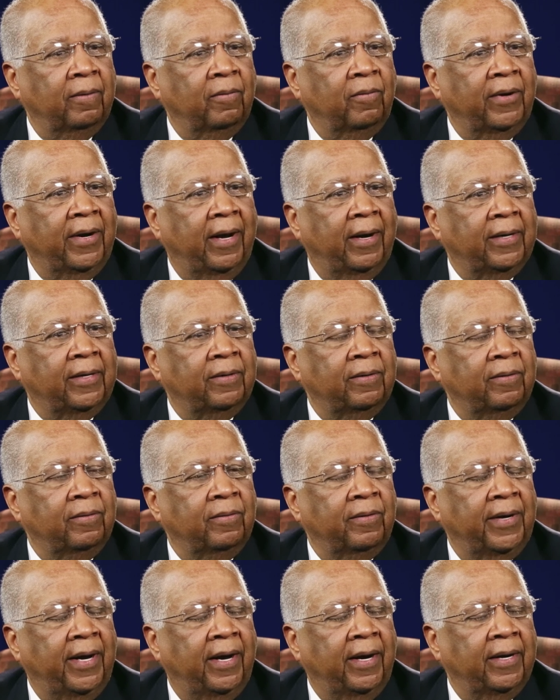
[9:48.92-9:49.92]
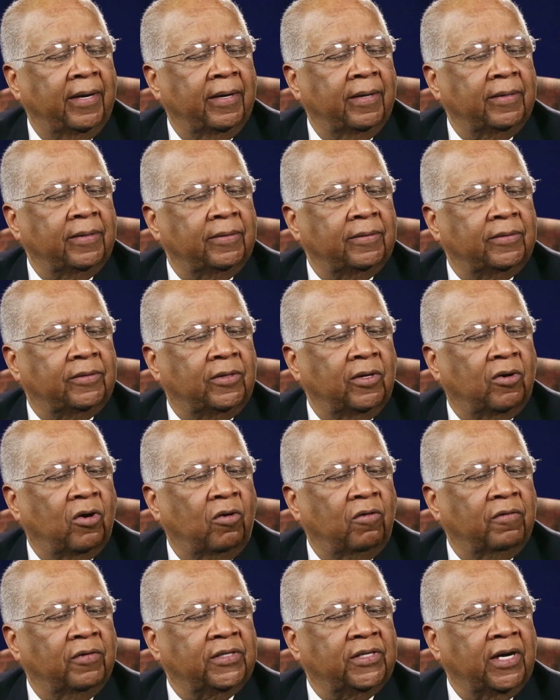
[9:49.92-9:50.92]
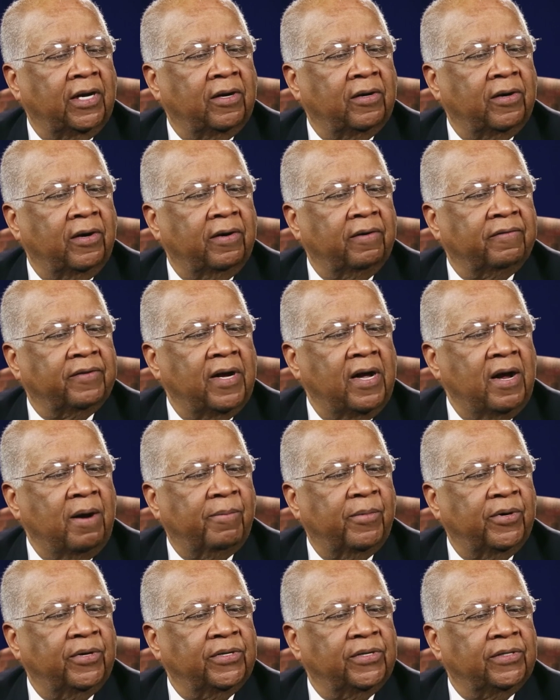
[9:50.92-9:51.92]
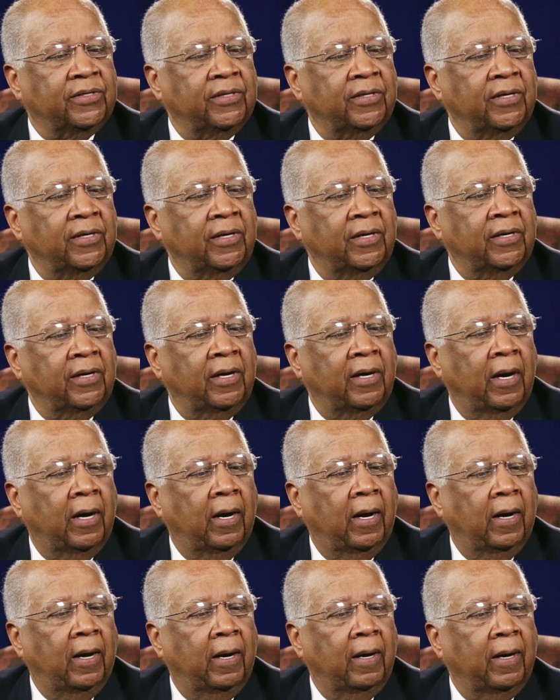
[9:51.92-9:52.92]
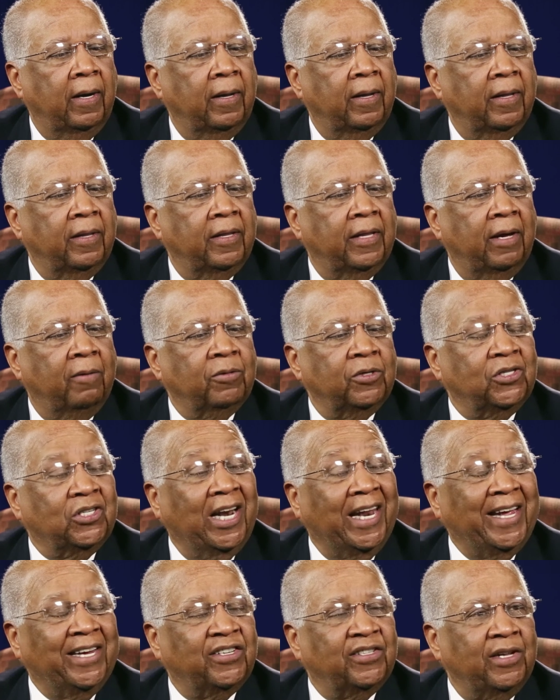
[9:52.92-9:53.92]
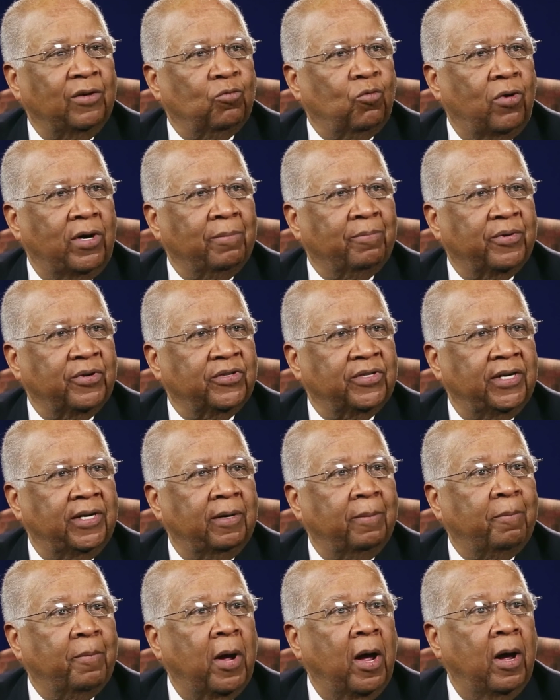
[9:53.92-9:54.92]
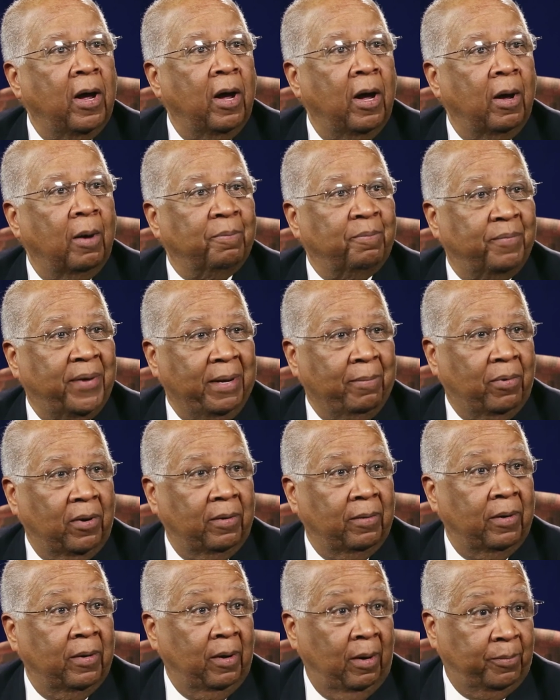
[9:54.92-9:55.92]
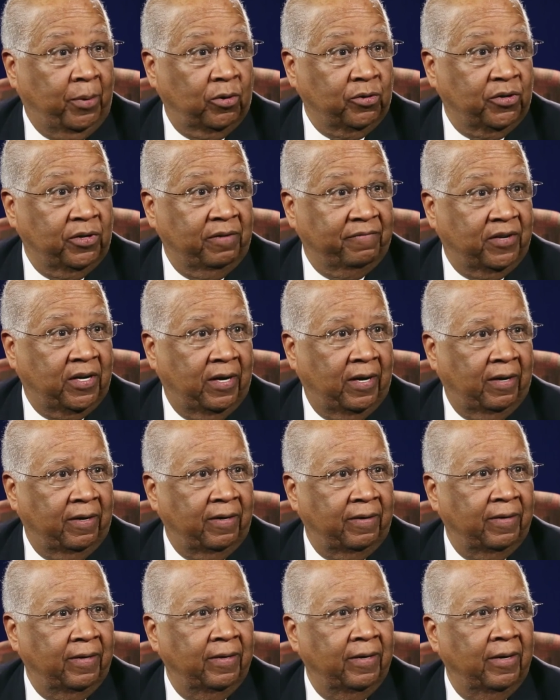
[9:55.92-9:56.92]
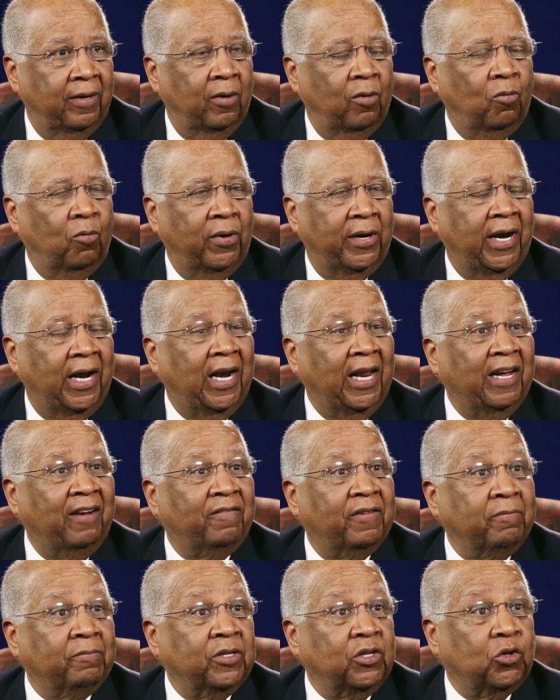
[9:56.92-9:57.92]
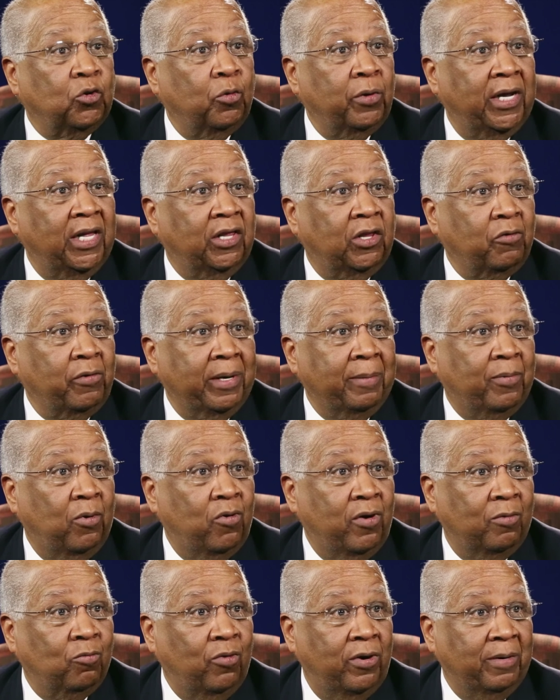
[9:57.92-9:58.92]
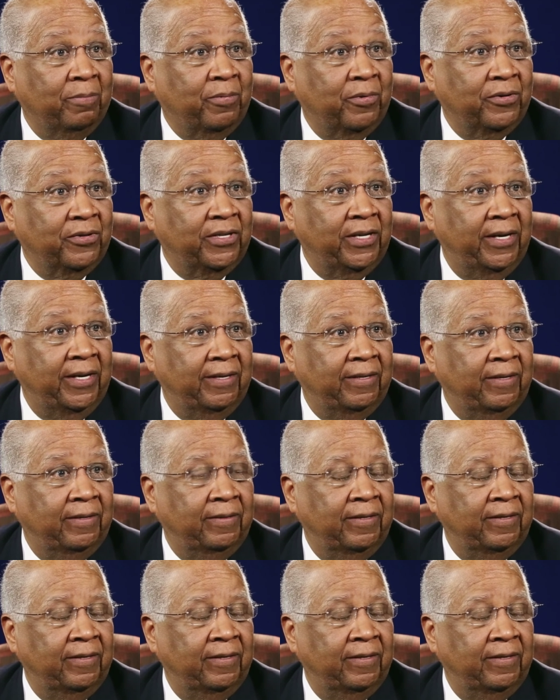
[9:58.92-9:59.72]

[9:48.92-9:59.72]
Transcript: when I took over Secretary of Commerce, there was less than 1% person of color. When I left, it was 23.1%.